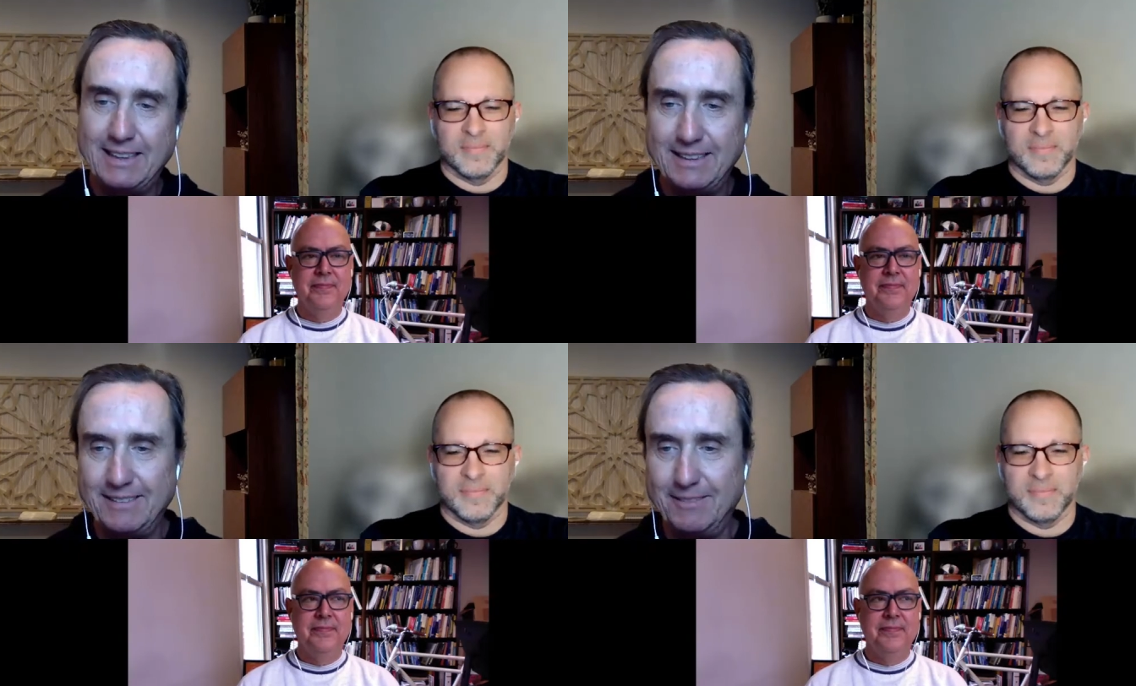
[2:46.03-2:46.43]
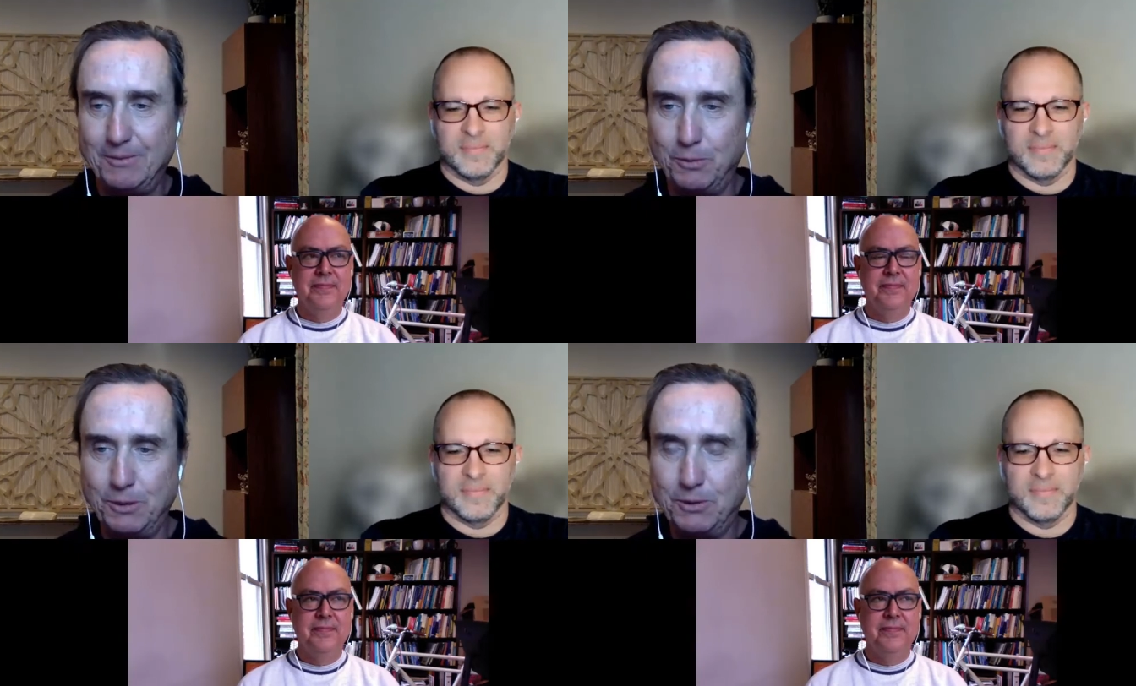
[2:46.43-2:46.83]
Speaker 1: and
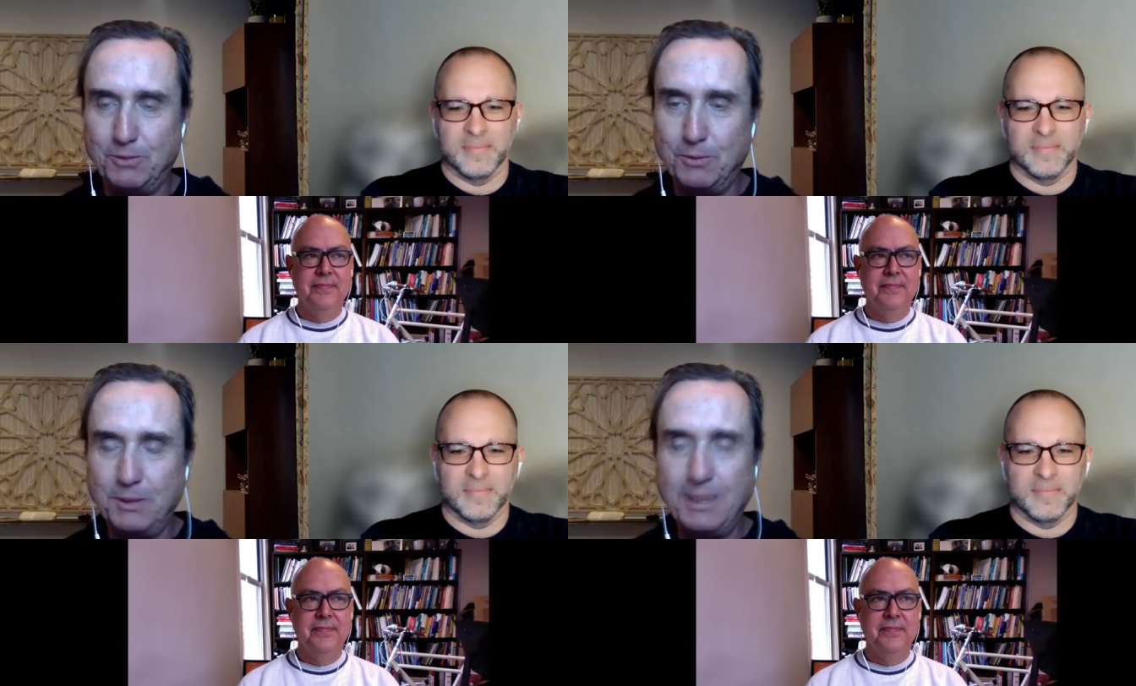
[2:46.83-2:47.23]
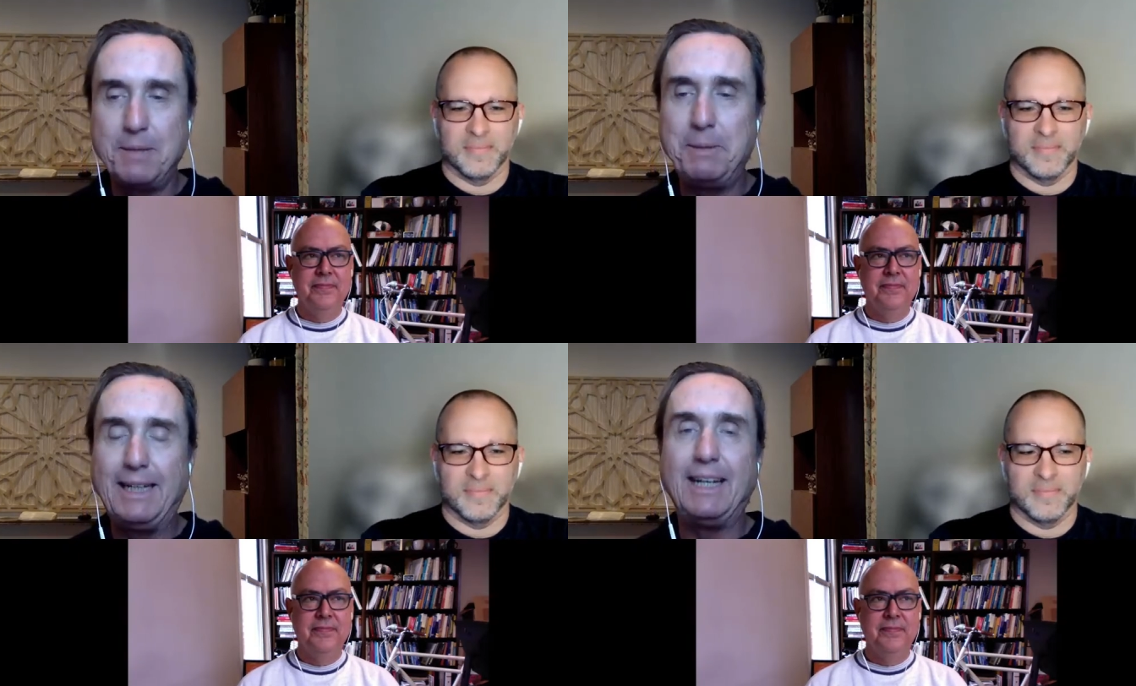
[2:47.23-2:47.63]
was really the
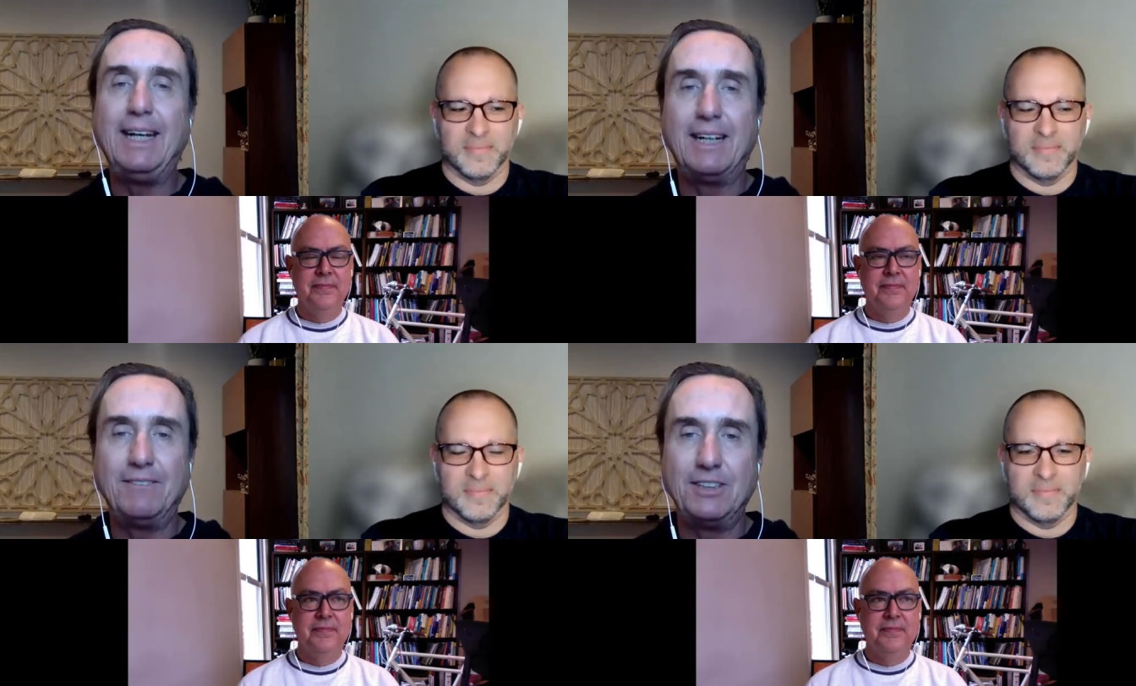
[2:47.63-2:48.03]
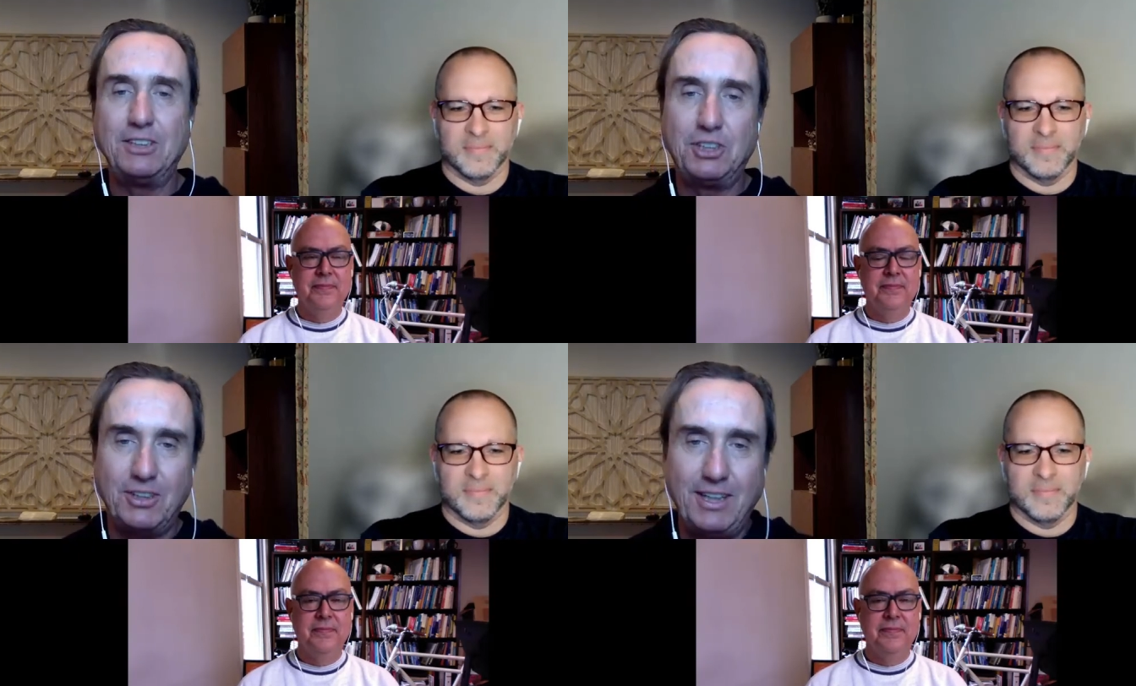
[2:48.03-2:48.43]
beginning of the
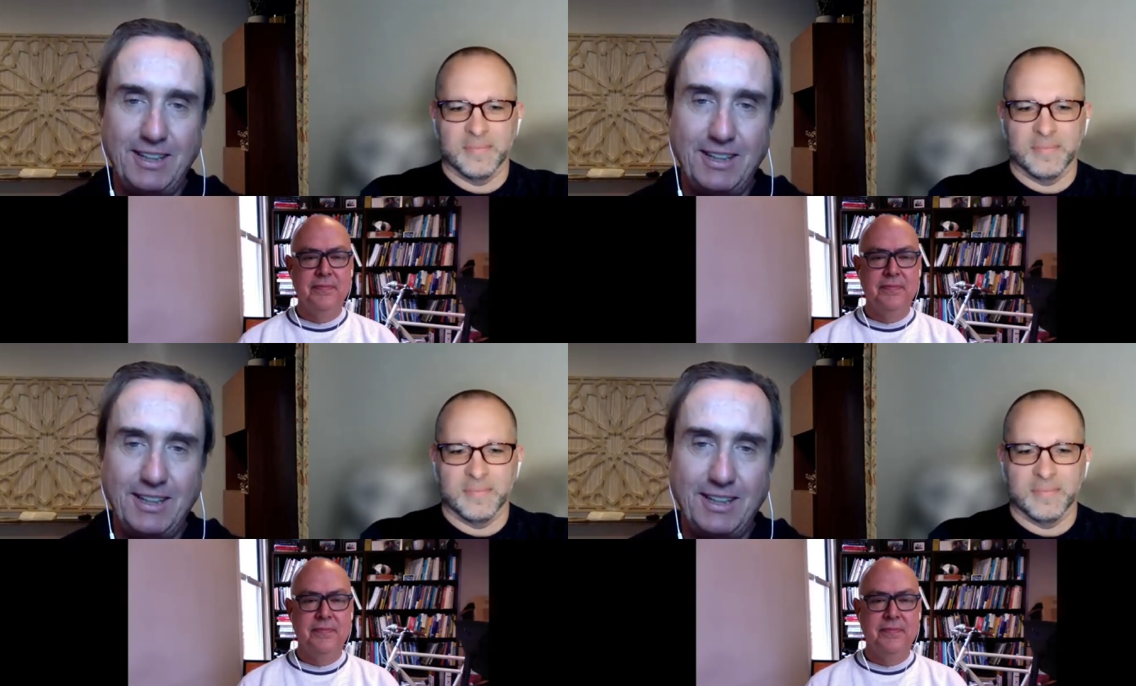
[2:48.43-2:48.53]
journey